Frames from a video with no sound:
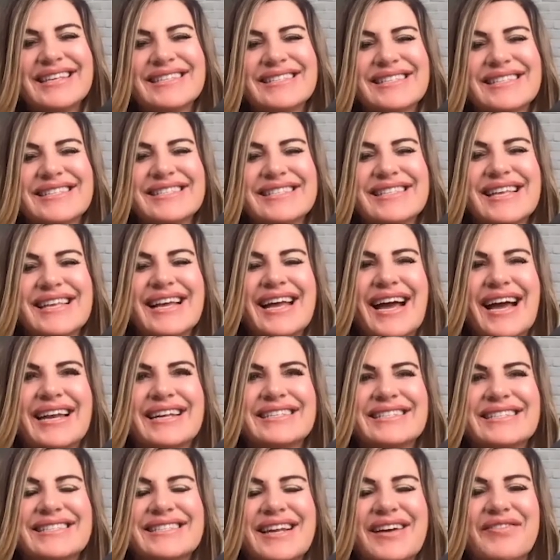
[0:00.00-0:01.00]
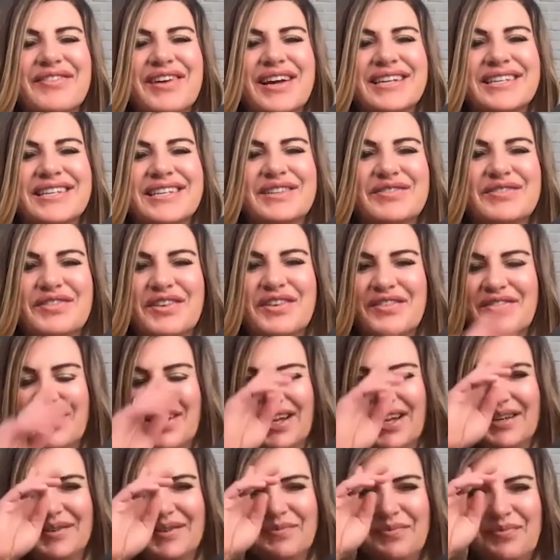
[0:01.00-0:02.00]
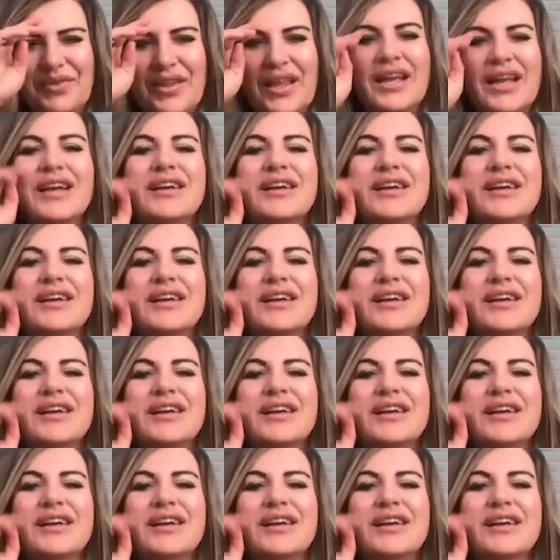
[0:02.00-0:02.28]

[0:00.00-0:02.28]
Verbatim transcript: this is the kind of stuff I do for fun.